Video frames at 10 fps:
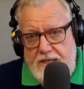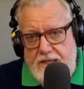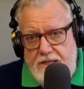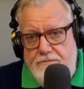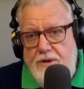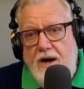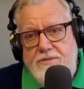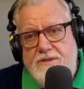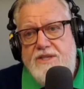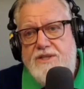The
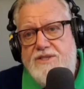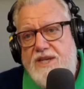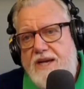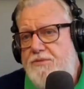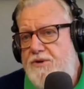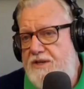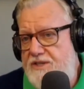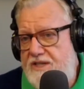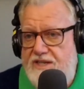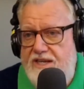problem with a temporary
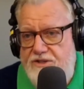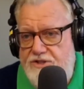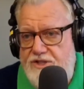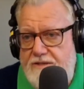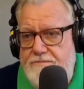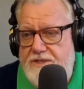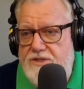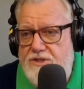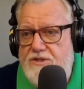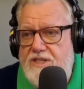dictatorship
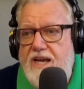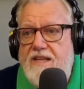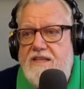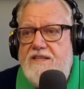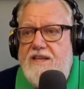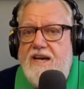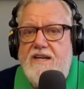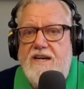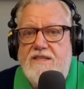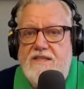is curtailing that
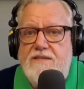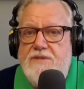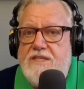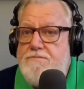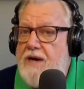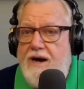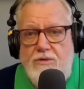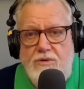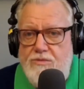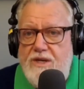unlimited
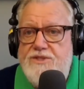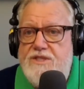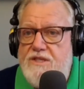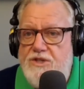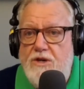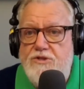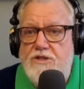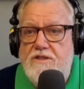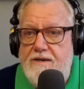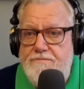power once the
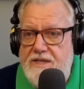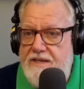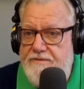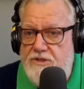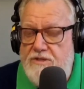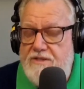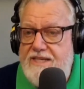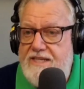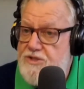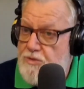social upheaval
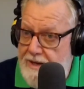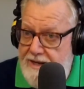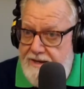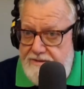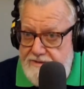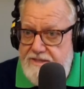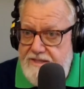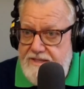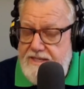is quelled.